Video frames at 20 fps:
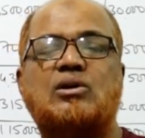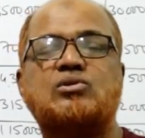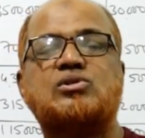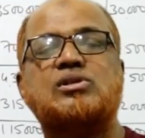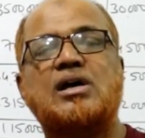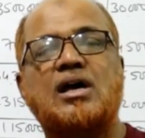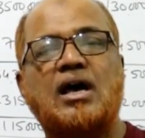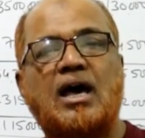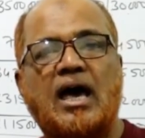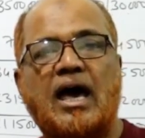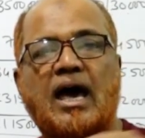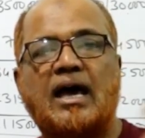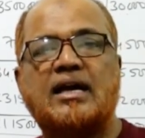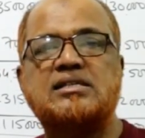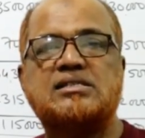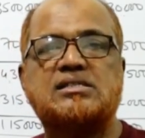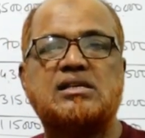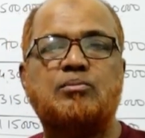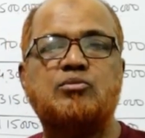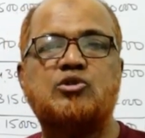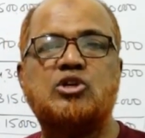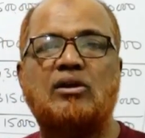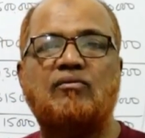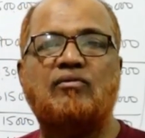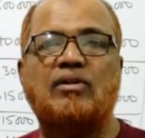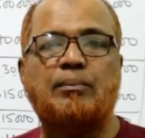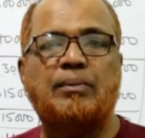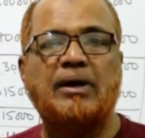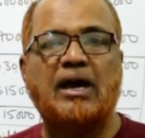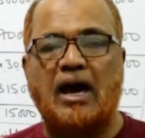house, exemption
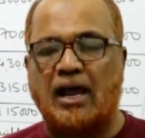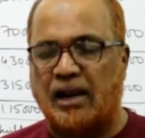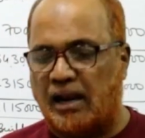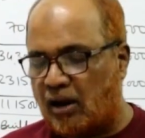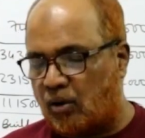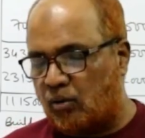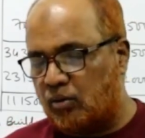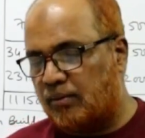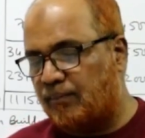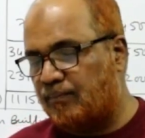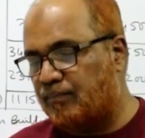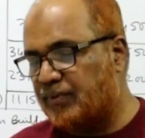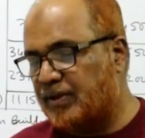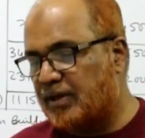will be allowed.